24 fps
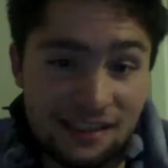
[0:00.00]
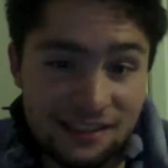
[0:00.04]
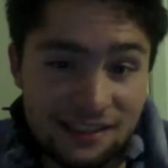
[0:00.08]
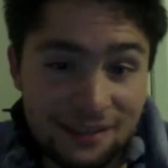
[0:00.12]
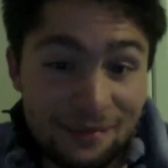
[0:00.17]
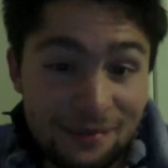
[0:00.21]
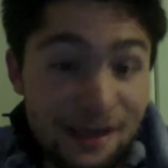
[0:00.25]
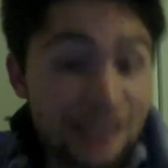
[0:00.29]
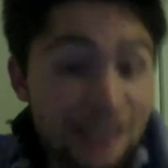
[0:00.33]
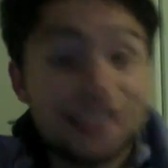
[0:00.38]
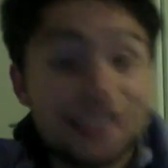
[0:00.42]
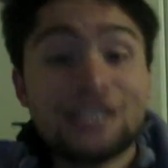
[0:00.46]

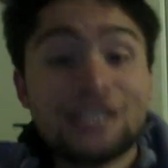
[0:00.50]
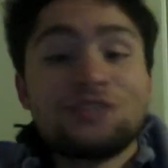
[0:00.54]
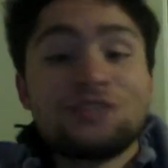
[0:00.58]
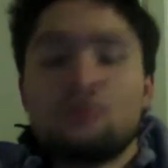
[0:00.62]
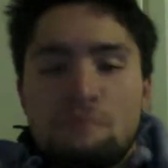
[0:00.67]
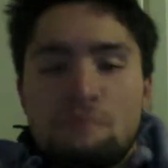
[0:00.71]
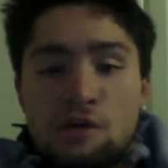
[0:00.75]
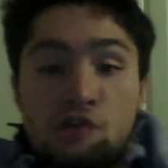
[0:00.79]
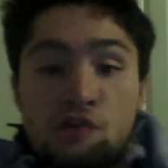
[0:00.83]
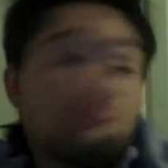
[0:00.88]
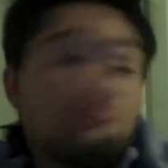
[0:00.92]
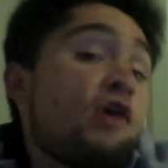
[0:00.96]
I'm like, this would
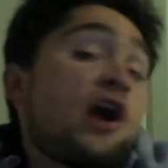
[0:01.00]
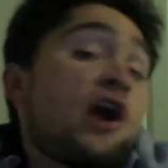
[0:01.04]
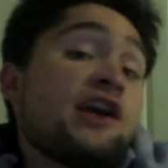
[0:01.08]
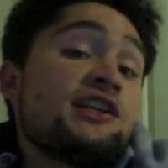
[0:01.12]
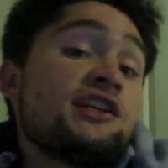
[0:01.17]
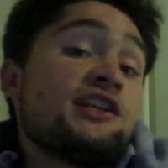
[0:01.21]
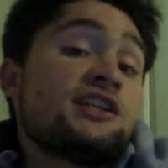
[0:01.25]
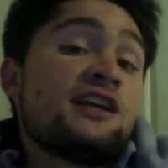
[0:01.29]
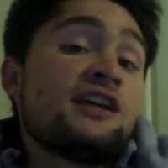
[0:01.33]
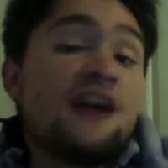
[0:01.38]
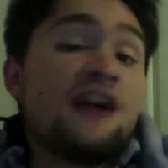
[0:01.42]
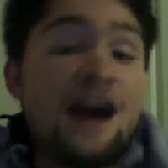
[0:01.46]
be
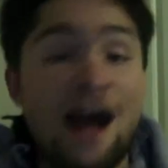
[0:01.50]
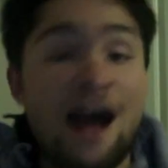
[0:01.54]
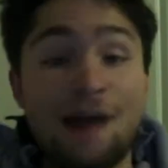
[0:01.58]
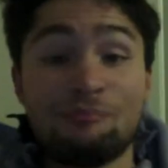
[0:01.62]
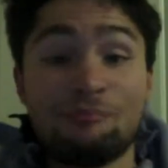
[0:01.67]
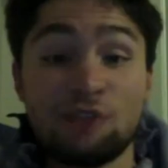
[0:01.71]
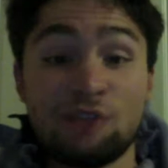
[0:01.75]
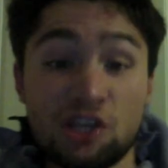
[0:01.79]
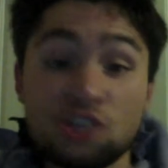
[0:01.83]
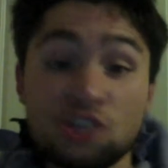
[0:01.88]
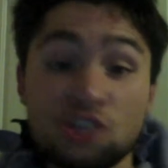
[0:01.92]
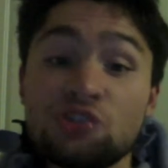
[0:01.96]
great. I'm
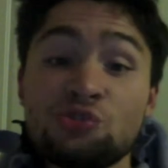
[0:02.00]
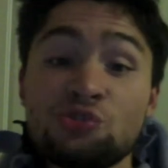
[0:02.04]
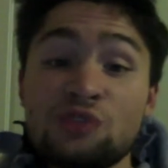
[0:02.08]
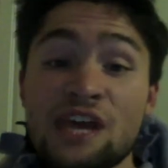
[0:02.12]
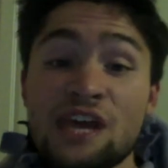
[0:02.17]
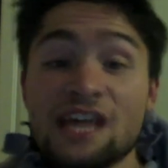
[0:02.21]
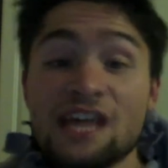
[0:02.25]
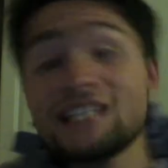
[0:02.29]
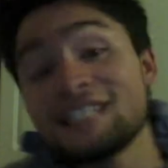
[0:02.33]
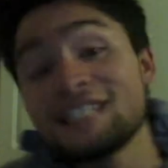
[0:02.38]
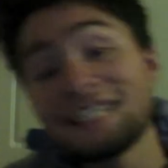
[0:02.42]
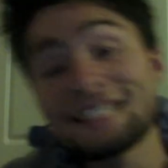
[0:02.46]
gonna do
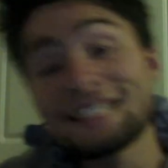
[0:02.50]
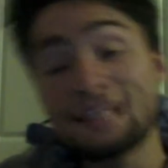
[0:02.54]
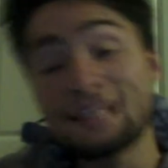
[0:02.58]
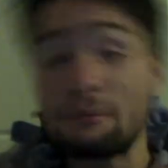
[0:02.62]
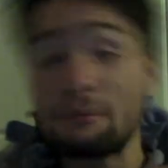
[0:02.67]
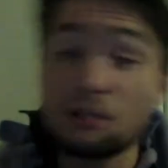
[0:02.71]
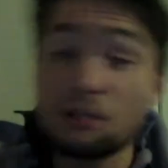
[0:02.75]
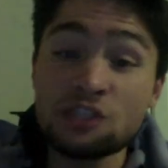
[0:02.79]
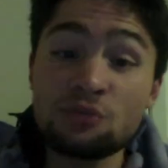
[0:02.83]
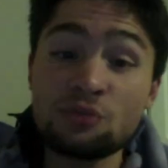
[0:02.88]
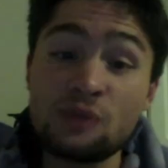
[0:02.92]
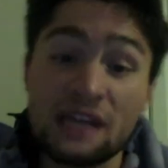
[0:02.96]
this and it's gonna
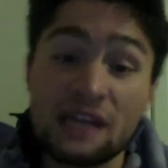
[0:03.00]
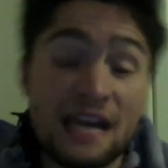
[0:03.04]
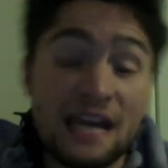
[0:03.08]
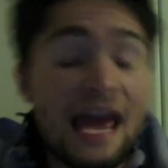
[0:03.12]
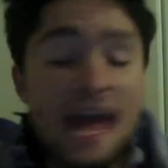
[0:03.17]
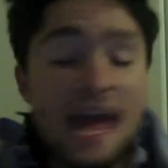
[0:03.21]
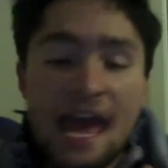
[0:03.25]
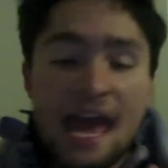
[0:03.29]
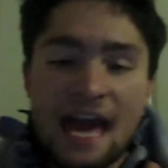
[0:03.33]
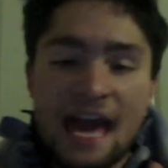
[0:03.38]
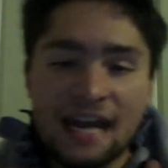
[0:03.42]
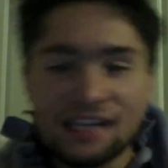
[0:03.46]
be sweet.
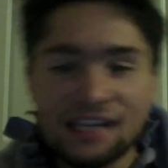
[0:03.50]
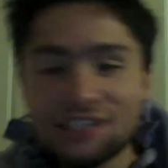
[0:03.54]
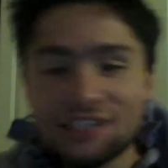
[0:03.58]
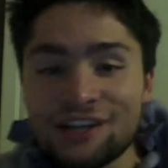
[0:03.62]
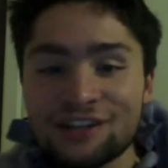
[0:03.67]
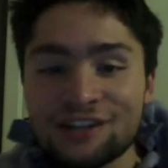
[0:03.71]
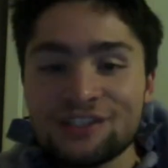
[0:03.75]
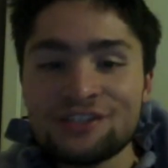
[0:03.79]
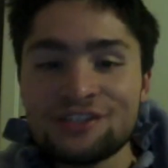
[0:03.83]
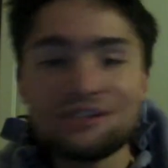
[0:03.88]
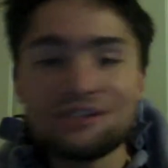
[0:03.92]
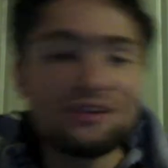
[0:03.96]
And I
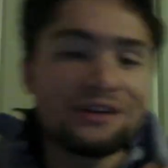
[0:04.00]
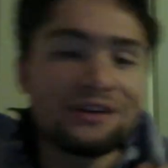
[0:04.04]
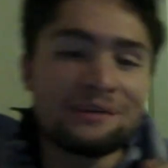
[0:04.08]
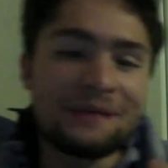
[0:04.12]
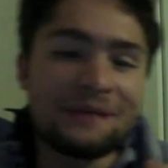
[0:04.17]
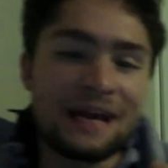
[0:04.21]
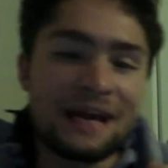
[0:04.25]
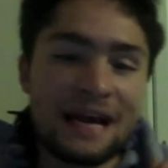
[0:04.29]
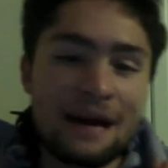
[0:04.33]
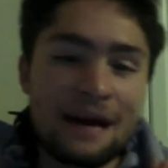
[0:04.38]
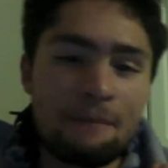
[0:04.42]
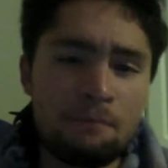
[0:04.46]
start to do it, I'm
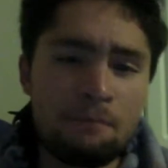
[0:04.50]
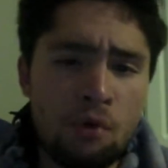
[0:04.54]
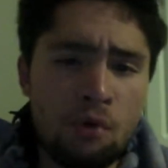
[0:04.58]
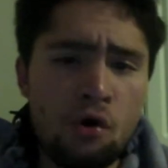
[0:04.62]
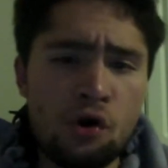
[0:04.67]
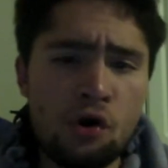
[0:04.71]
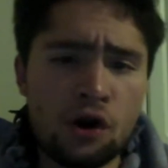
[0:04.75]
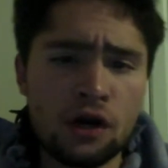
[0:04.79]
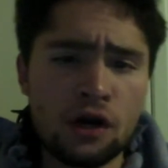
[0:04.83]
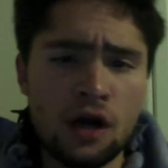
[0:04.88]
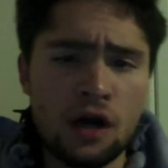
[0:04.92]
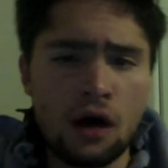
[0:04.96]
like, I'm
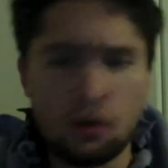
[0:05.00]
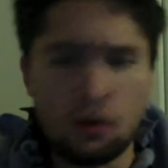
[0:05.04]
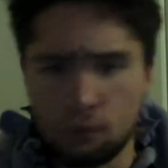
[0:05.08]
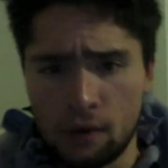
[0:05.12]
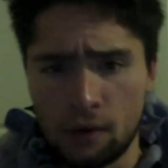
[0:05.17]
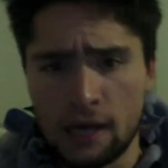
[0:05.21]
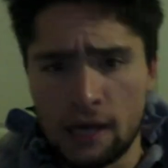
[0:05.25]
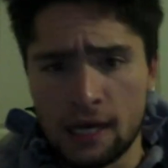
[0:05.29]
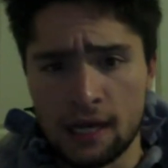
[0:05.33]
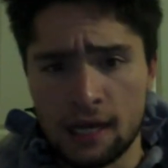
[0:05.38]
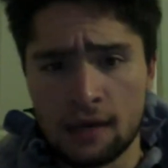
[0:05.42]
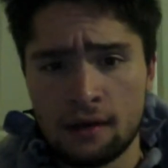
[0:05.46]
bored
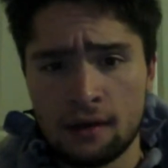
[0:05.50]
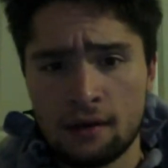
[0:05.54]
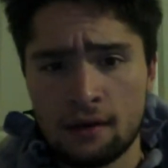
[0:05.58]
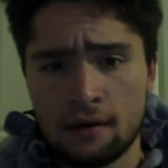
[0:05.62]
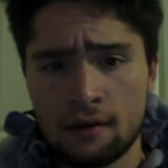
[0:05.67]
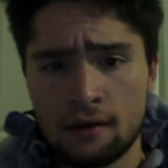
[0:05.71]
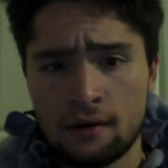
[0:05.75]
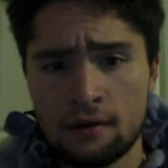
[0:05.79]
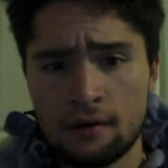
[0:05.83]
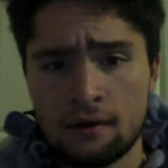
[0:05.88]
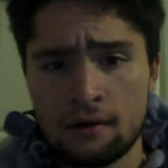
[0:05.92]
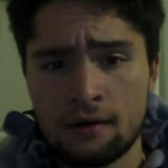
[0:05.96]
already.
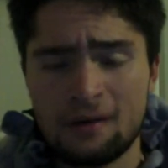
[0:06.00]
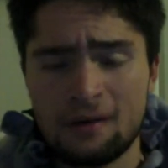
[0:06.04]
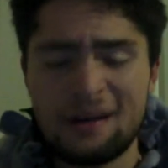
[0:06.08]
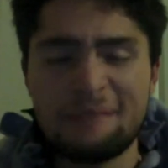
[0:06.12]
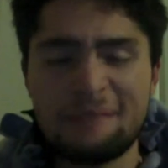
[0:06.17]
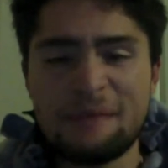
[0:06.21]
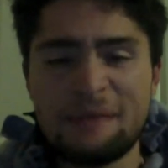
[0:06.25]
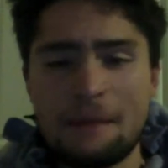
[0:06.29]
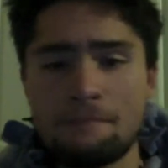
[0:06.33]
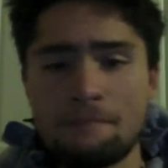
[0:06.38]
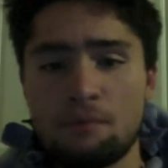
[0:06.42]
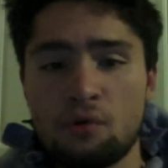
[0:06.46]

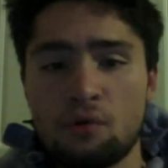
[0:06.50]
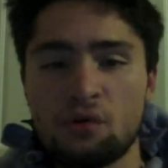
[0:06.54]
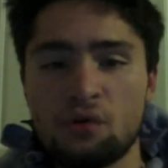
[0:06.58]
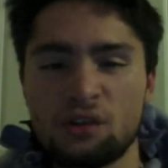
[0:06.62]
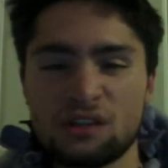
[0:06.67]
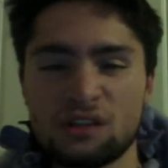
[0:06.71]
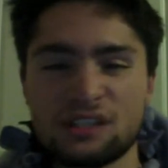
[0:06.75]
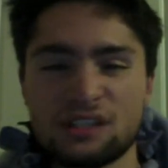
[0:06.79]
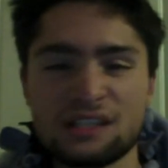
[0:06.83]
I'm not bored, it's